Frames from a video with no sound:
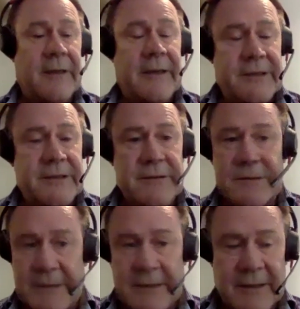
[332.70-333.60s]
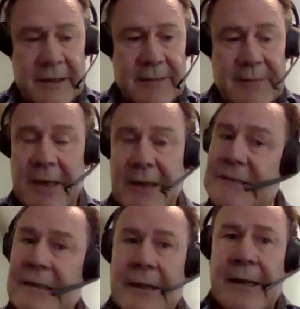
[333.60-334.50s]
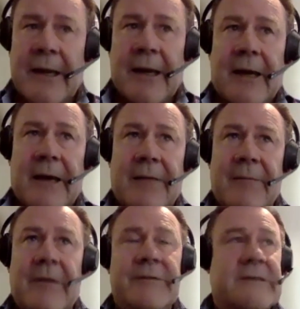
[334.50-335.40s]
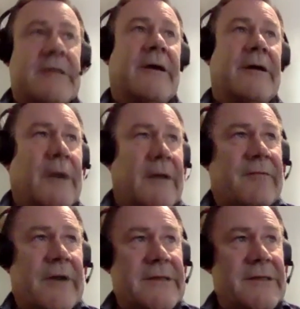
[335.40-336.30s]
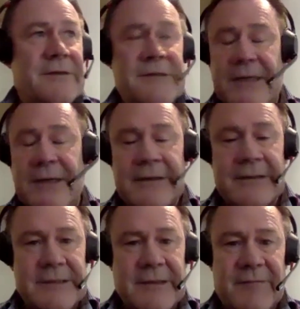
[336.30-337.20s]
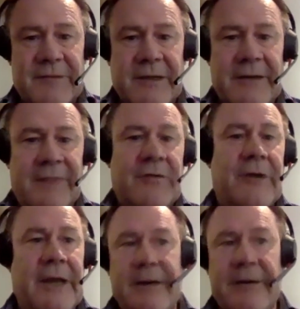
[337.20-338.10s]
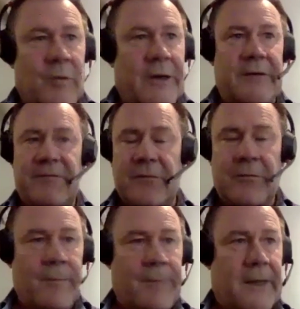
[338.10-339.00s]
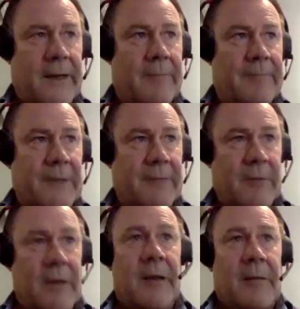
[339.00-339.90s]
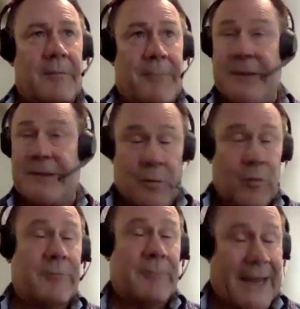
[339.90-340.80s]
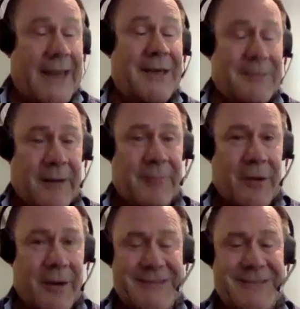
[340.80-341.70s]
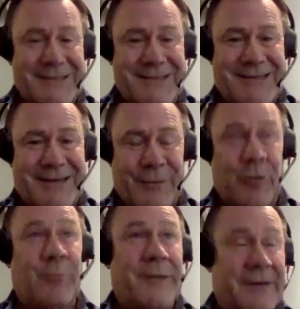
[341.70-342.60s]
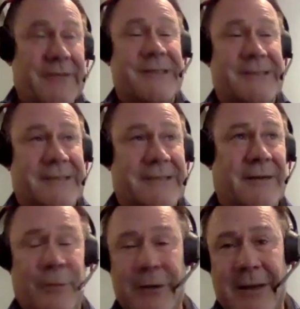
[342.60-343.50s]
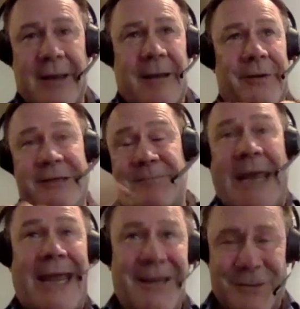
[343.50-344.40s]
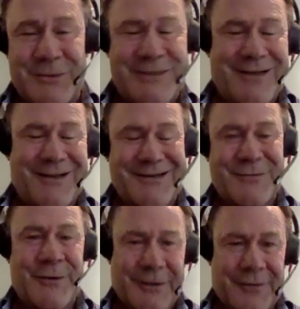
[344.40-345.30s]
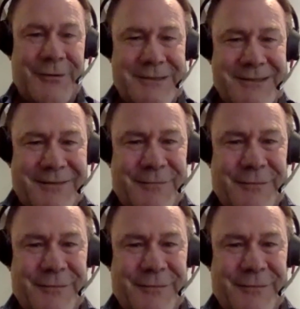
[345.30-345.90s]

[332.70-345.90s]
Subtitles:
issues in the past. Just going on what our friends in New Zealand have done, they've created a wonderful it's called PAN, Pilot Assistance Network or Peer Assistance Network, but it's PAN New Zealand. It's right across the